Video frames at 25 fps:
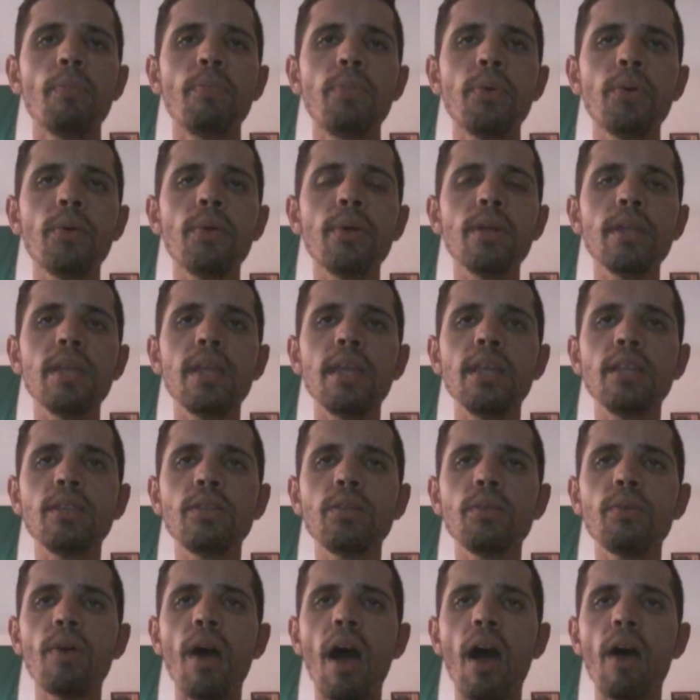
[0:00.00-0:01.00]
pouring
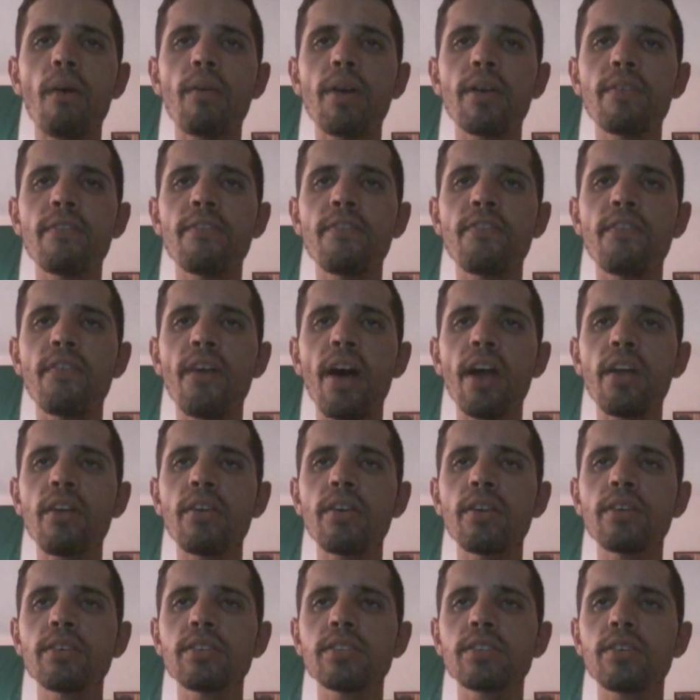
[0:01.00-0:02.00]
into our
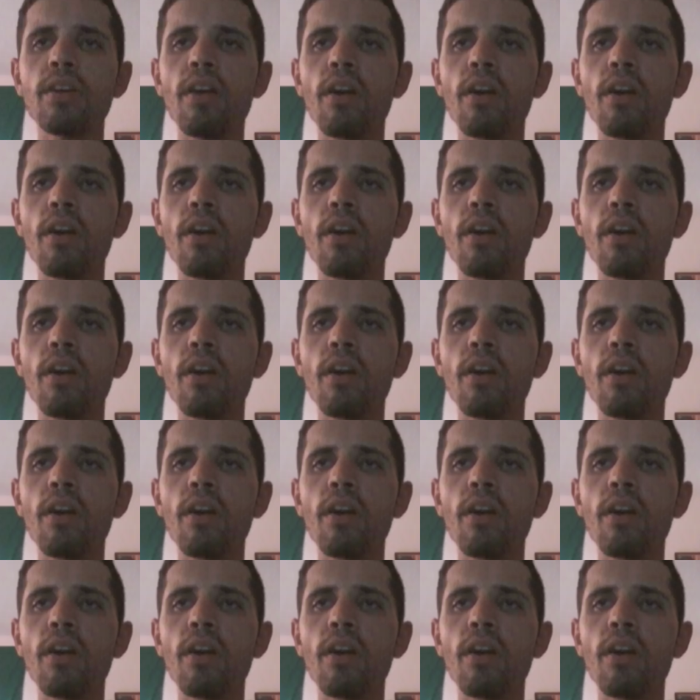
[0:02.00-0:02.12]
various